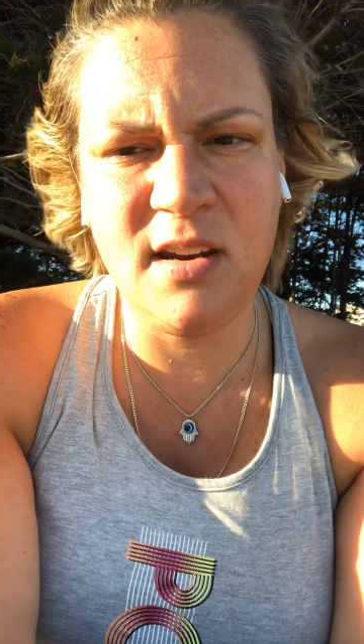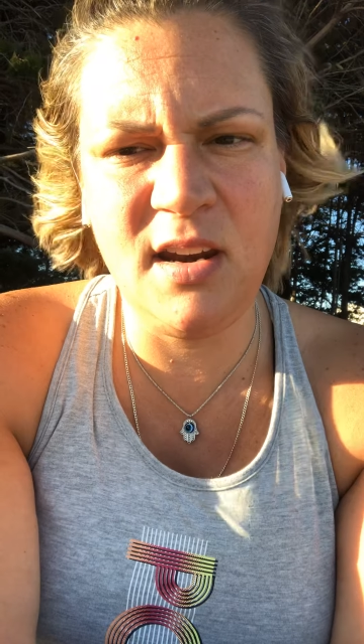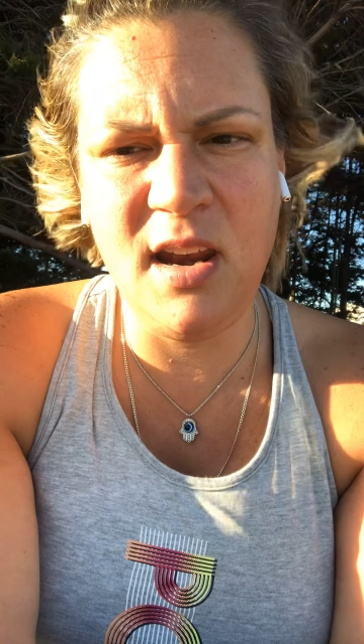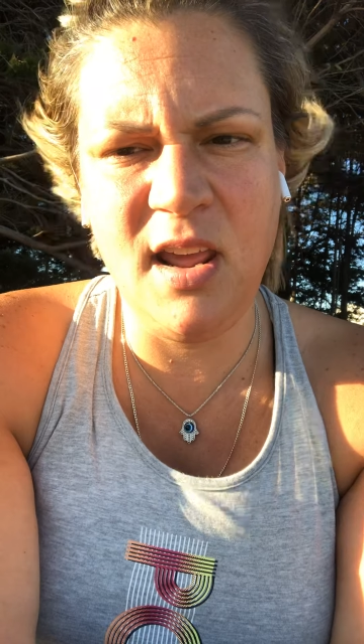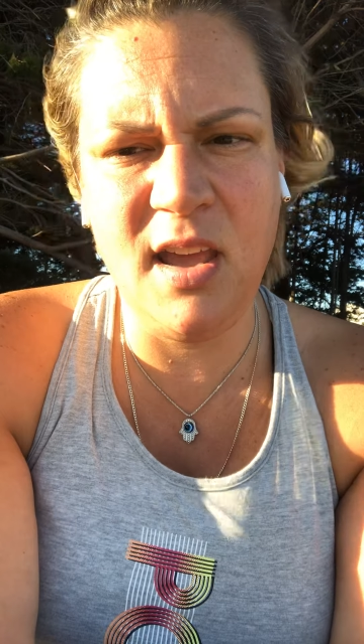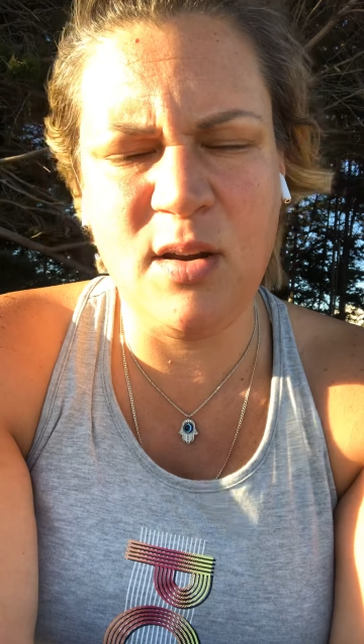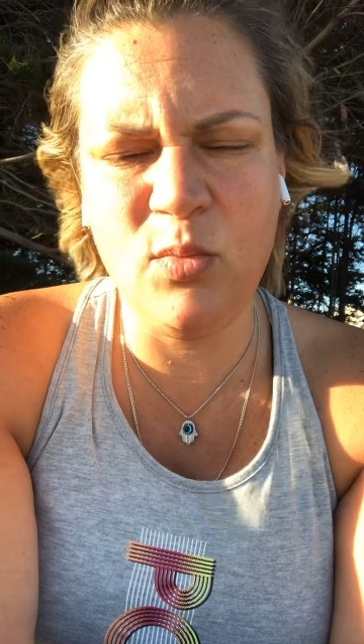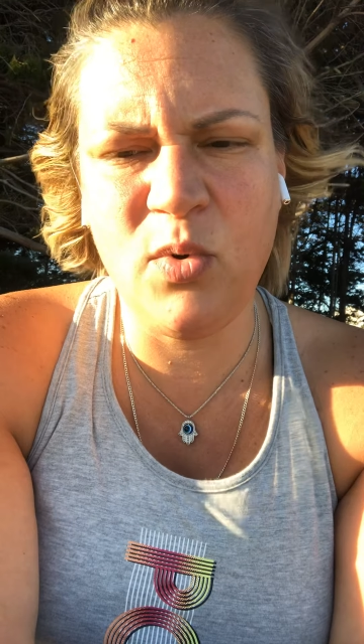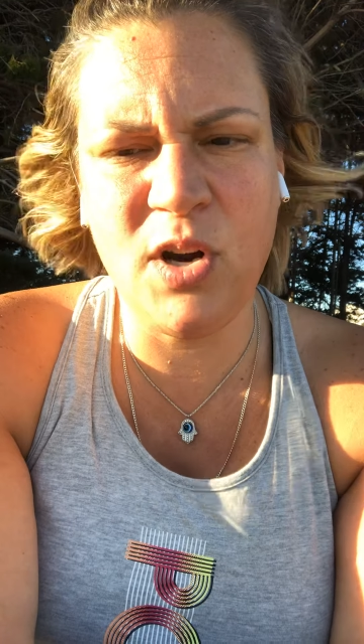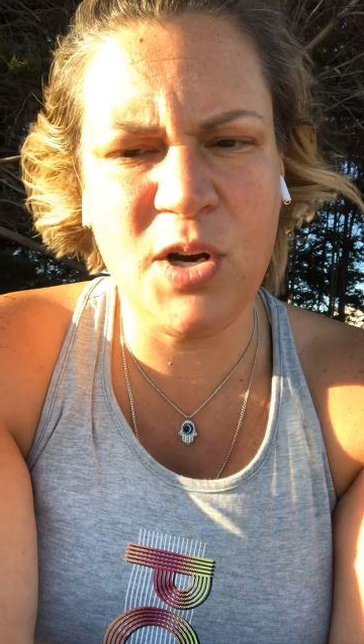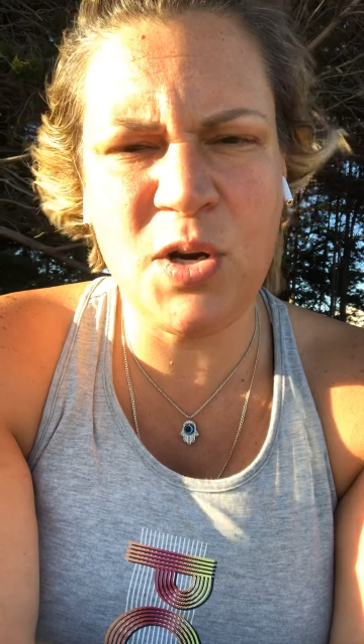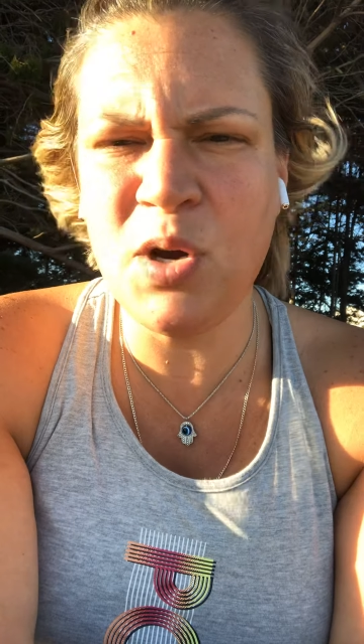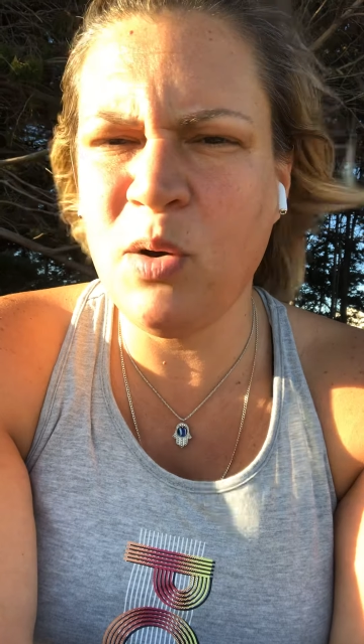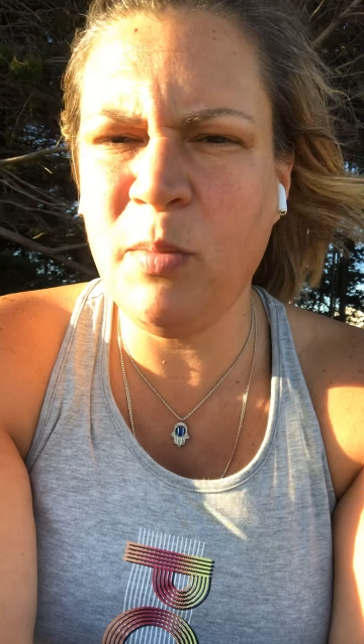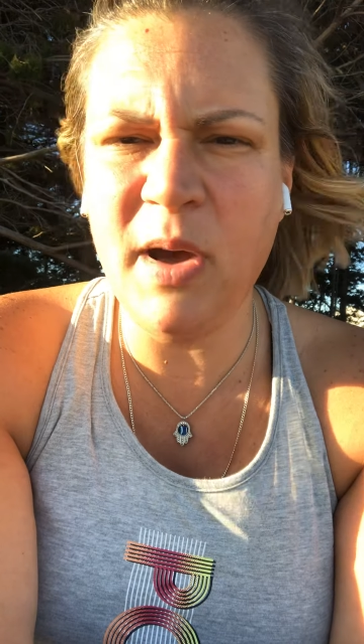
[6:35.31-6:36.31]
and we're
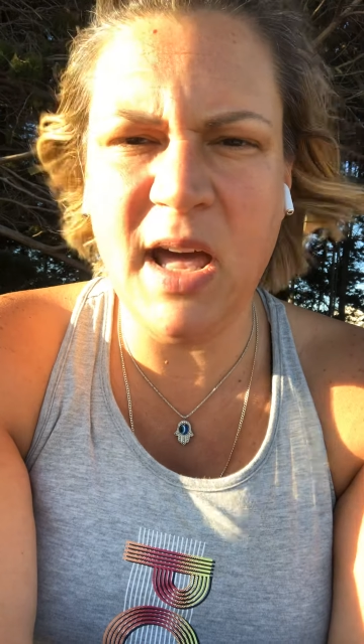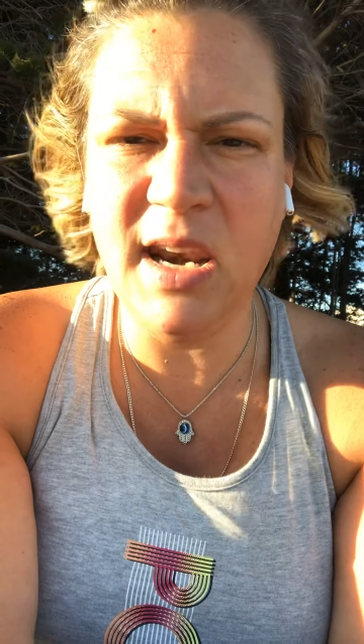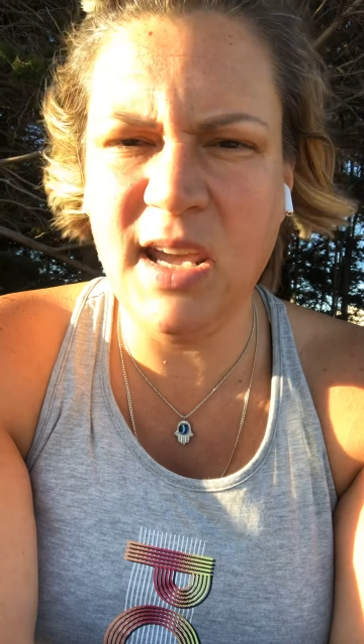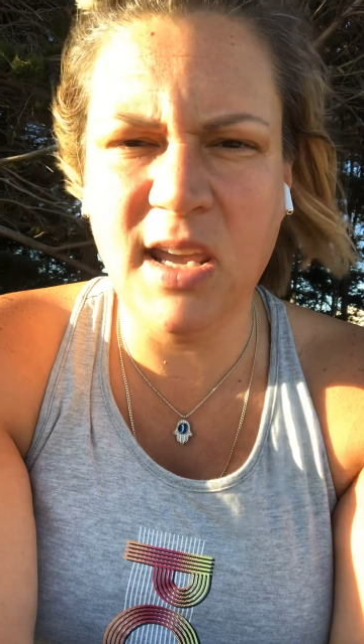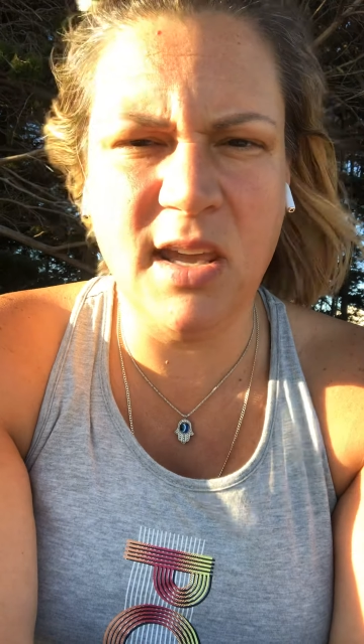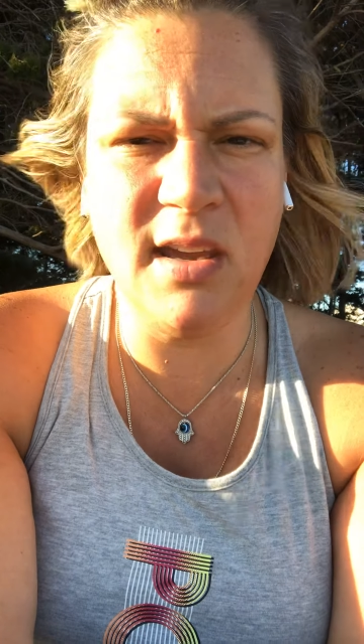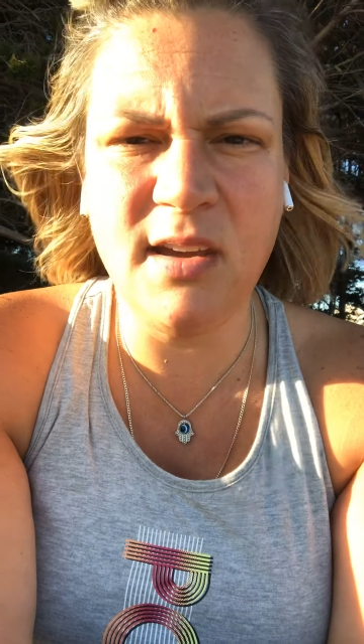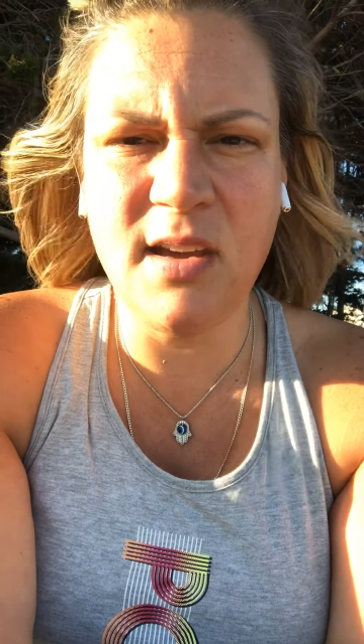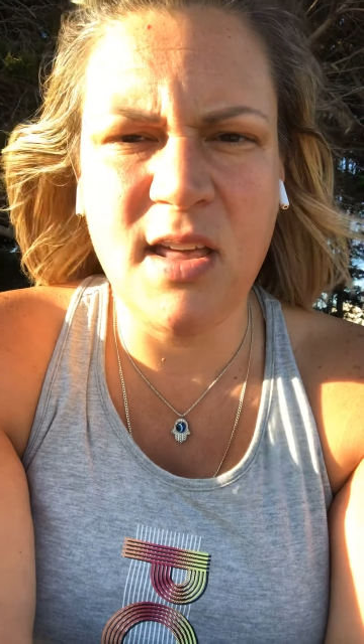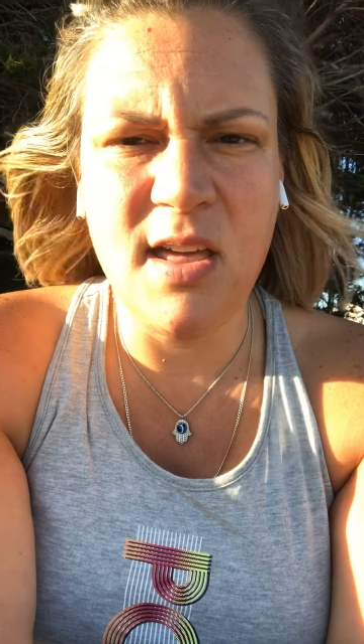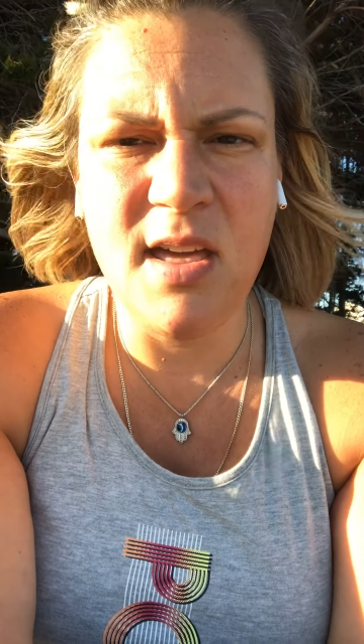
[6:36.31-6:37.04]
nobody.